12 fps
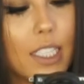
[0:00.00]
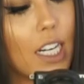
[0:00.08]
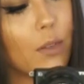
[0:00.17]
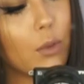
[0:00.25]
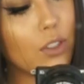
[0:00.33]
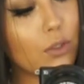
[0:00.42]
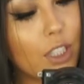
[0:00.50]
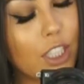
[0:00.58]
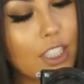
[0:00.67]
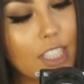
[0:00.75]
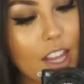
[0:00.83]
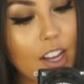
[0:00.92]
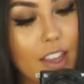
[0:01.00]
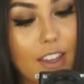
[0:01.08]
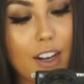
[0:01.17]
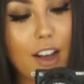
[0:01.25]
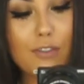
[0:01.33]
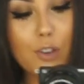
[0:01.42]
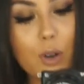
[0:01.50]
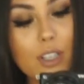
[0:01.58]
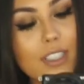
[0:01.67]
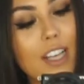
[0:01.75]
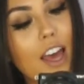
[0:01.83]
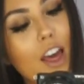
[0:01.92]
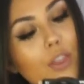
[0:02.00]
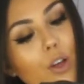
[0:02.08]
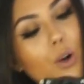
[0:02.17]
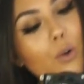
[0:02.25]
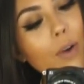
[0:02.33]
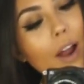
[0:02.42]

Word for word: denim looks really good together. And then, of course, the whole